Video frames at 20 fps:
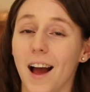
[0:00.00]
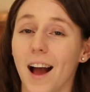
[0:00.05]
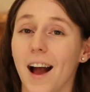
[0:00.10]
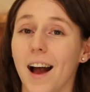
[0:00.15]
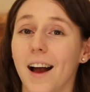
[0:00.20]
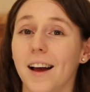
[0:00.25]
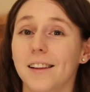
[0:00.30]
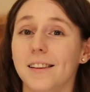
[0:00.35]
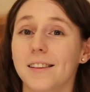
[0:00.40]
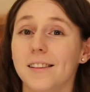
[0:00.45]

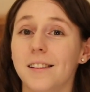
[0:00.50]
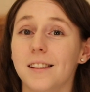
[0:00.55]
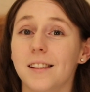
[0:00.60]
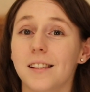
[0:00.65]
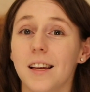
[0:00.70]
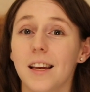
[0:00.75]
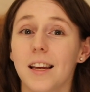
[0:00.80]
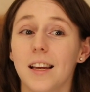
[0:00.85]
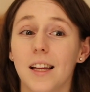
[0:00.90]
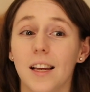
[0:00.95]
and
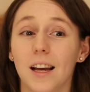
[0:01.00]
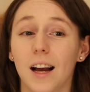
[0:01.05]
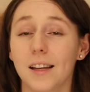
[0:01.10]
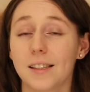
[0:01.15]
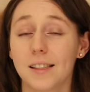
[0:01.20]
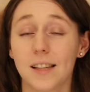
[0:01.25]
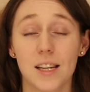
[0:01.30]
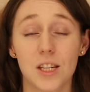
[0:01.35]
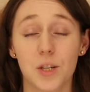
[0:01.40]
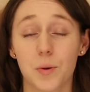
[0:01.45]
it, I
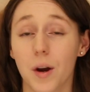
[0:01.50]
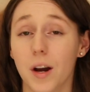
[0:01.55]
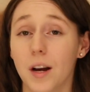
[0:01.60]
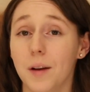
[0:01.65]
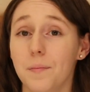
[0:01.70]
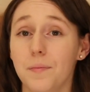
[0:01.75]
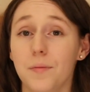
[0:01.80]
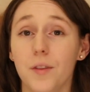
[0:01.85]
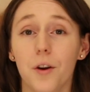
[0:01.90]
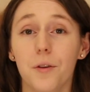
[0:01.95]
said to
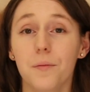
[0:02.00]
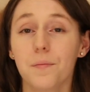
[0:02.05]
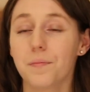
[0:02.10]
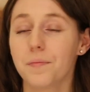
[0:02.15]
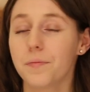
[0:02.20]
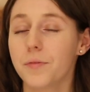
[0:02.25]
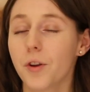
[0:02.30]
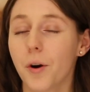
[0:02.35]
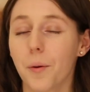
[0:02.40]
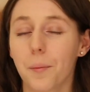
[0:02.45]
her, nope,
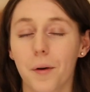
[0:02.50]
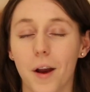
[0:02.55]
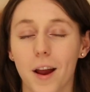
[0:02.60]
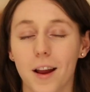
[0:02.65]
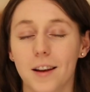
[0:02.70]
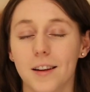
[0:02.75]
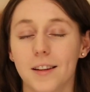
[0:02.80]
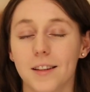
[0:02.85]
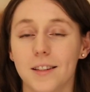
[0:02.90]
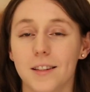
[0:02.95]
not
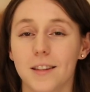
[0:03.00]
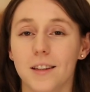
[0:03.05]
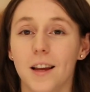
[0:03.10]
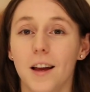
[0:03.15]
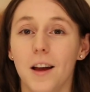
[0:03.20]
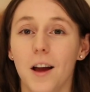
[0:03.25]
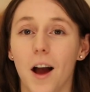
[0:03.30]
pregnant.